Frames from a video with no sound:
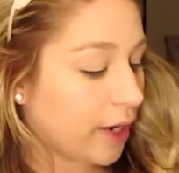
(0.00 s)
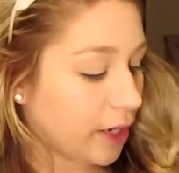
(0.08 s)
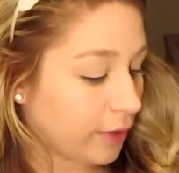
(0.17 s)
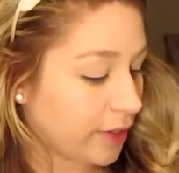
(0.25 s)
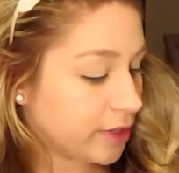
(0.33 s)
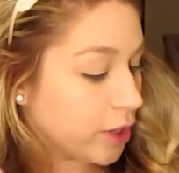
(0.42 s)

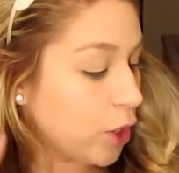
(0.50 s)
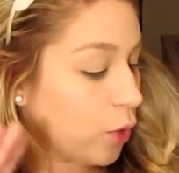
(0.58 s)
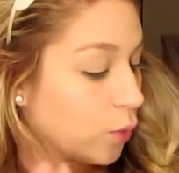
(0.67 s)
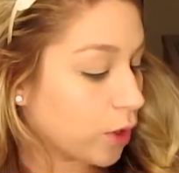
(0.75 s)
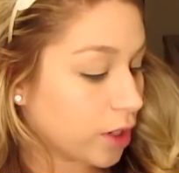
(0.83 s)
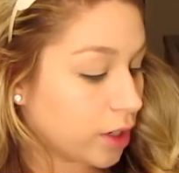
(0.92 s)
anyways,
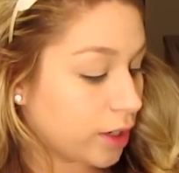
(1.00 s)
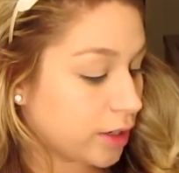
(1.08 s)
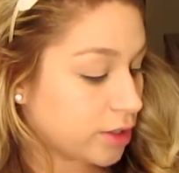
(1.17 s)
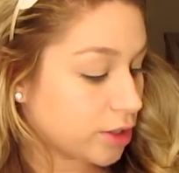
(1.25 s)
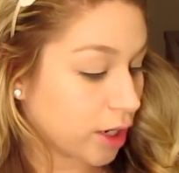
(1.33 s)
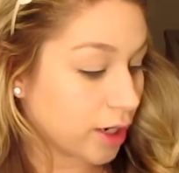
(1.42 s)
we're gonna
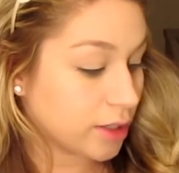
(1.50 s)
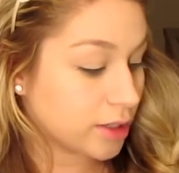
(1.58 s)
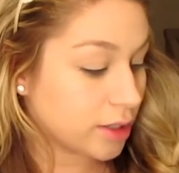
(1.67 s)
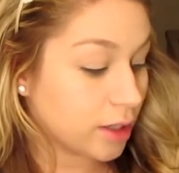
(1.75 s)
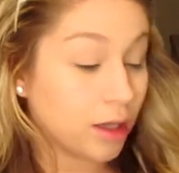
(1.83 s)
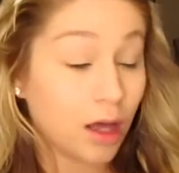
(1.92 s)

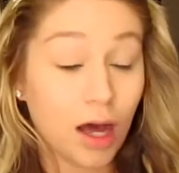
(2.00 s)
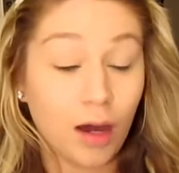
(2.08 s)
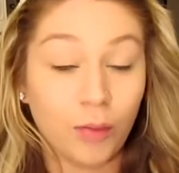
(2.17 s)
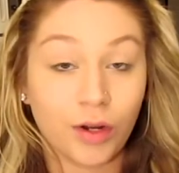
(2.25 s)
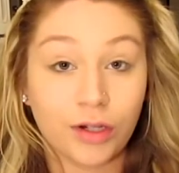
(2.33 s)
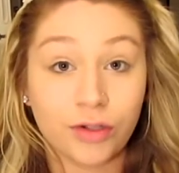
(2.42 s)
start,
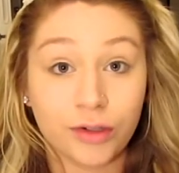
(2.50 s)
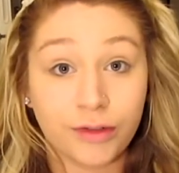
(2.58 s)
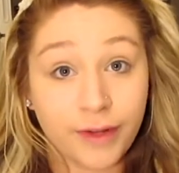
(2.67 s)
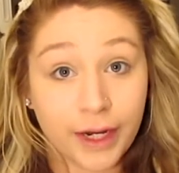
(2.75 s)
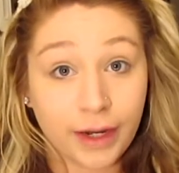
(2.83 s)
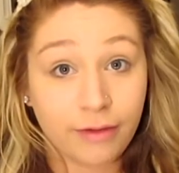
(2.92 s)
we're gonna do a
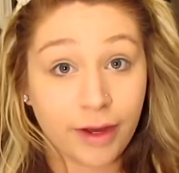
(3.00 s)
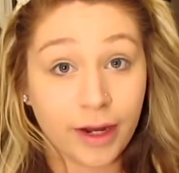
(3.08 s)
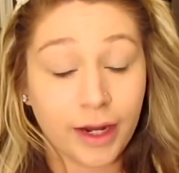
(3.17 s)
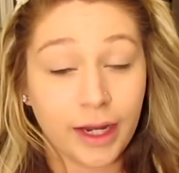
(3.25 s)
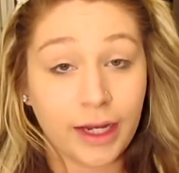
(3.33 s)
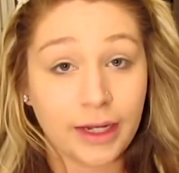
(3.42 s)

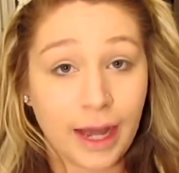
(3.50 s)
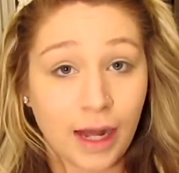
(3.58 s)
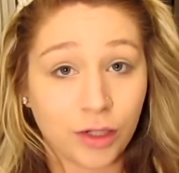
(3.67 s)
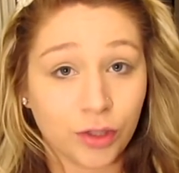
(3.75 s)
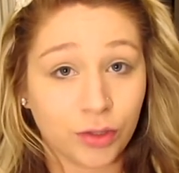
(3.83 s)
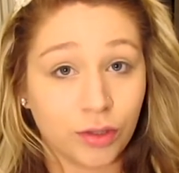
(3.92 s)
very
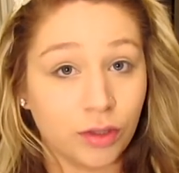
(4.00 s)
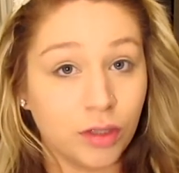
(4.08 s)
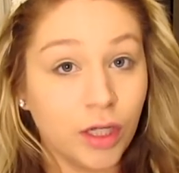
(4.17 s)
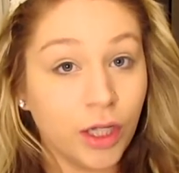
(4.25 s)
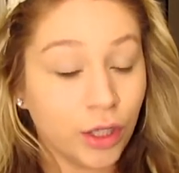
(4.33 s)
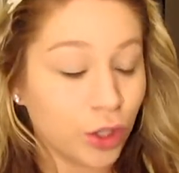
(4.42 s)

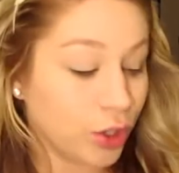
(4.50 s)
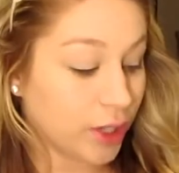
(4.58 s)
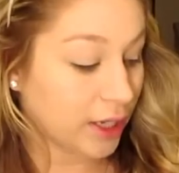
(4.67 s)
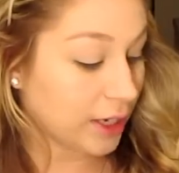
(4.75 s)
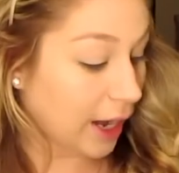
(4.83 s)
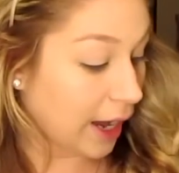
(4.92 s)
natural
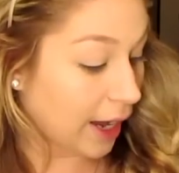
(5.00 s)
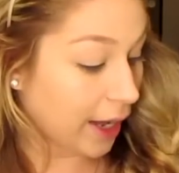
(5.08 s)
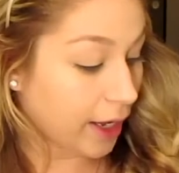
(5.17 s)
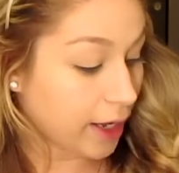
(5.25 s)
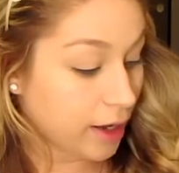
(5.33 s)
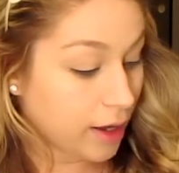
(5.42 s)
looking
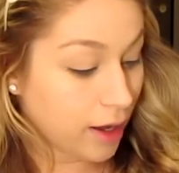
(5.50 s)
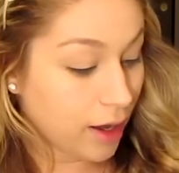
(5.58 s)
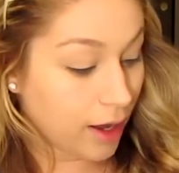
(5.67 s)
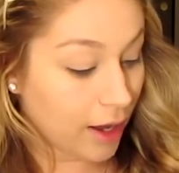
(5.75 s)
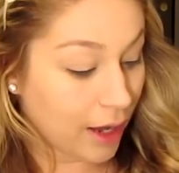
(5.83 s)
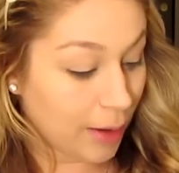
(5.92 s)
eye,
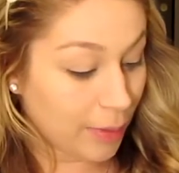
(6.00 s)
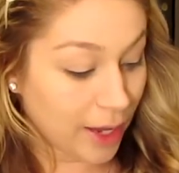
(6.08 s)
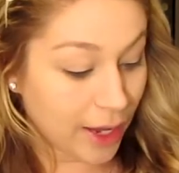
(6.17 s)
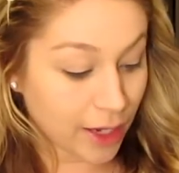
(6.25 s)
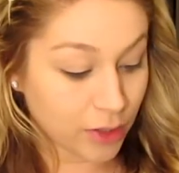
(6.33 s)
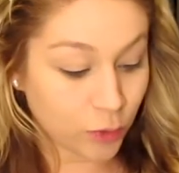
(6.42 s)

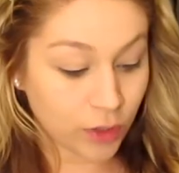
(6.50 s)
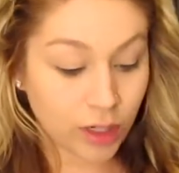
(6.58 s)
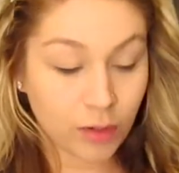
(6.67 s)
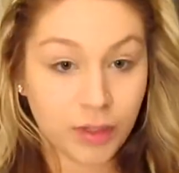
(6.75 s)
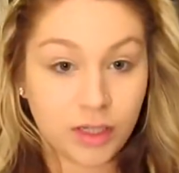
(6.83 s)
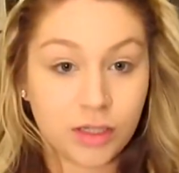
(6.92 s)
and we're
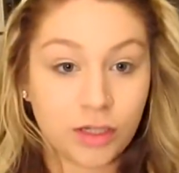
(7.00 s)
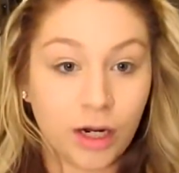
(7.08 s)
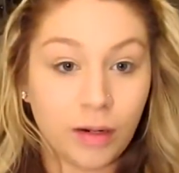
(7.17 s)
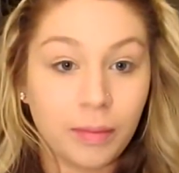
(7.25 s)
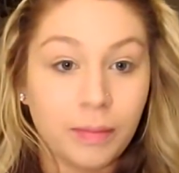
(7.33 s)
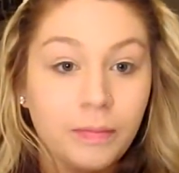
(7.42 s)
gonna
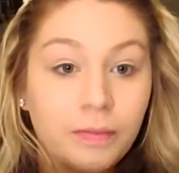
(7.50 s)
start